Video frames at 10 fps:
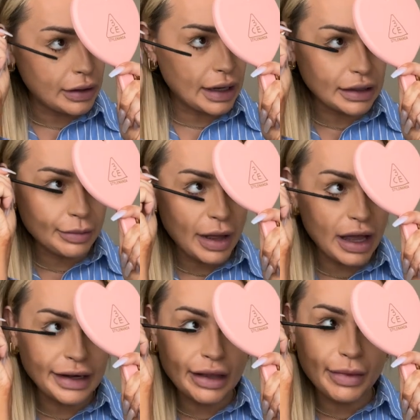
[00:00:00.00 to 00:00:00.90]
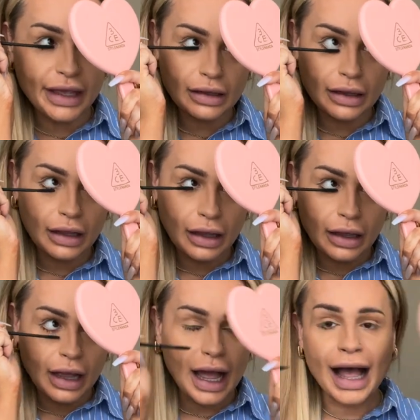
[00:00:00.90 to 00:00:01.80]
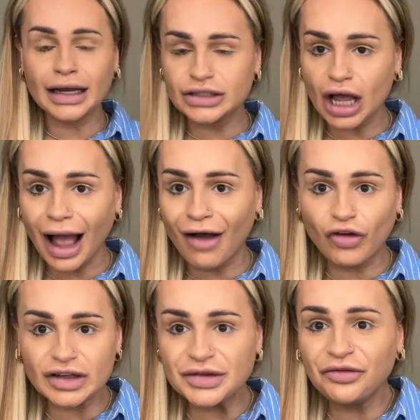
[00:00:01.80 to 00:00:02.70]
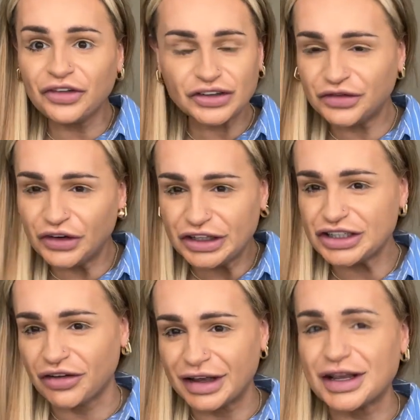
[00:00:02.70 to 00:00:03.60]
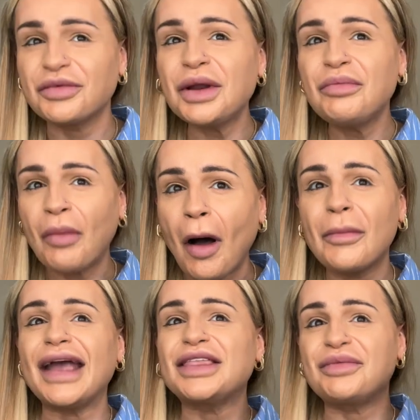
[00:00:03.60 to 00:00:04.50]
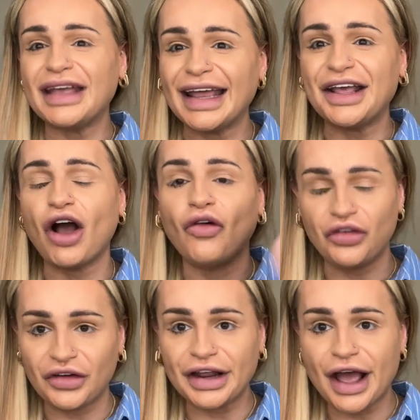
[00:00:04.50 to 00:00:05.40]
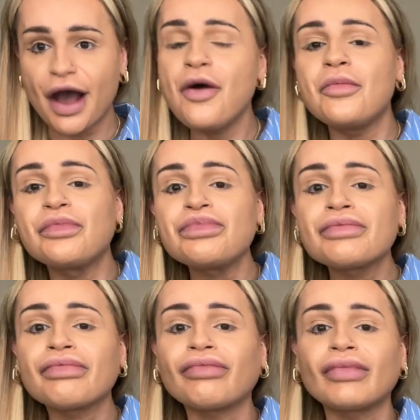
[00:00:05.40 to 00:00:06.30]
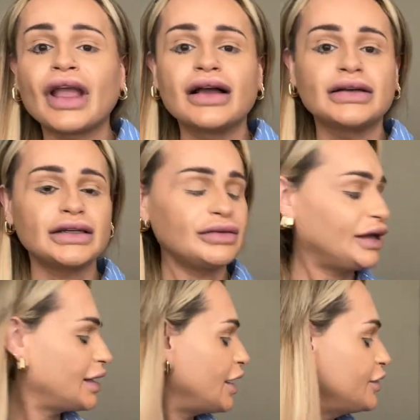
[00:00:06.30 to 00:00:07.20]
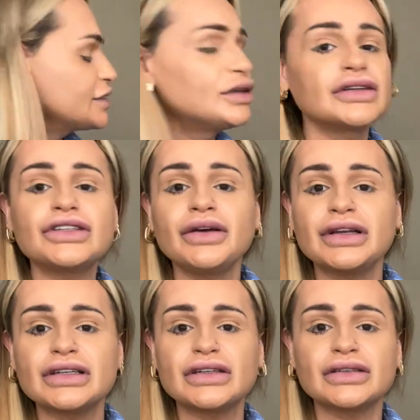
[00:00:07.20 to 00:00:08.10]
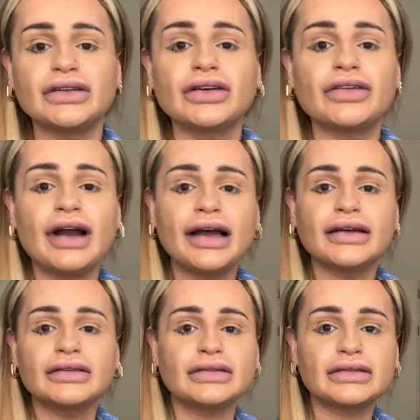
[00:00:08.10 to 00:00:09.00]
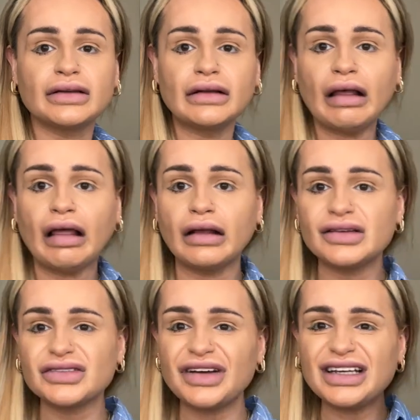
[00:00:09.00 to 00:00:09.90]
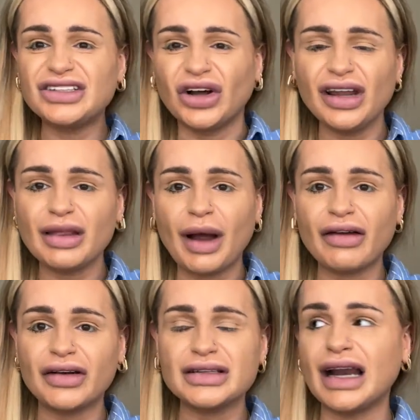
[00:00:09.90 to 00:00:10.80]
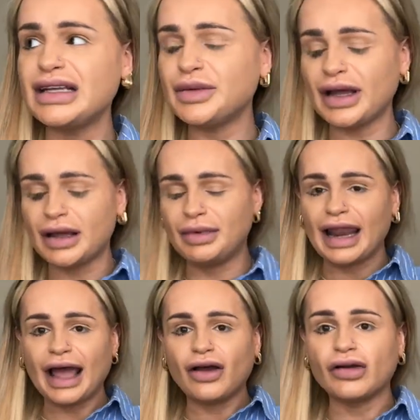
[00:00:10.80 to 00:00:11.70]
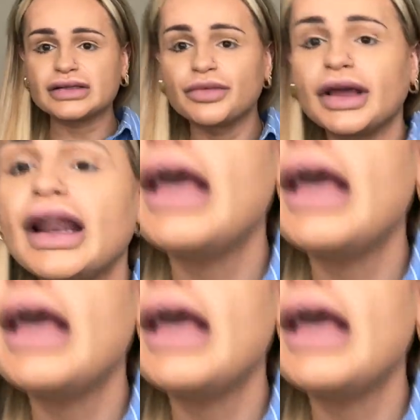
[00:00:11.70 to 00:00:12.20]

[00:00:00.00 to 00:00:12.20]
Like a part near me, and I've got some footage of it, so I'm gonna pop it in the beginning of the video. Don't like how this looks, you know, it just doesn't look right. So it looks really dull in the background. Is it? I need to put like a light on or something.